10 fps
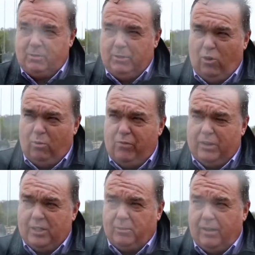be normal for
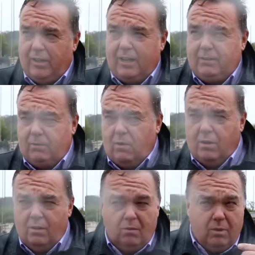Happisburgh. Anyway,
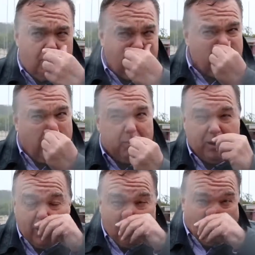we're much
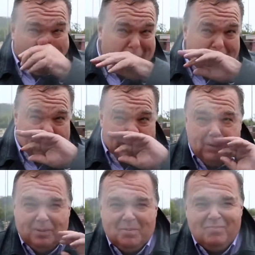happier with
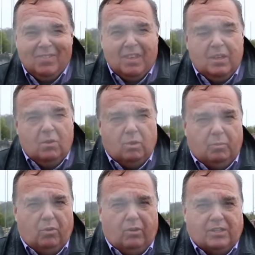
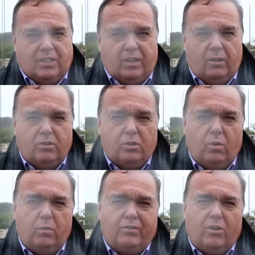progress here now. So
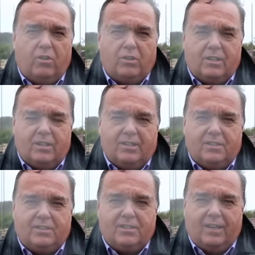what we've got
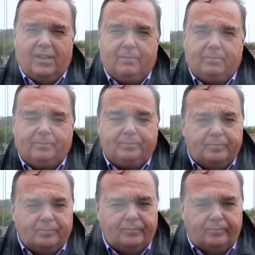is,
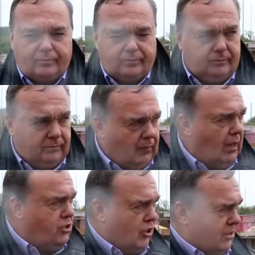
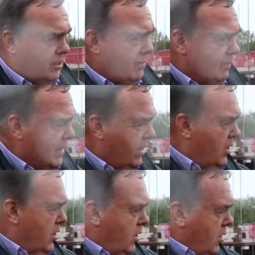as you can see,
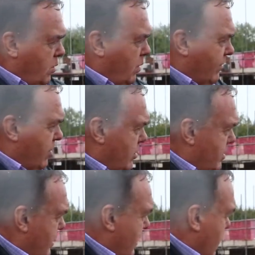we've
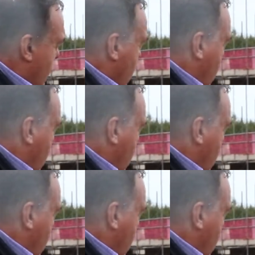got a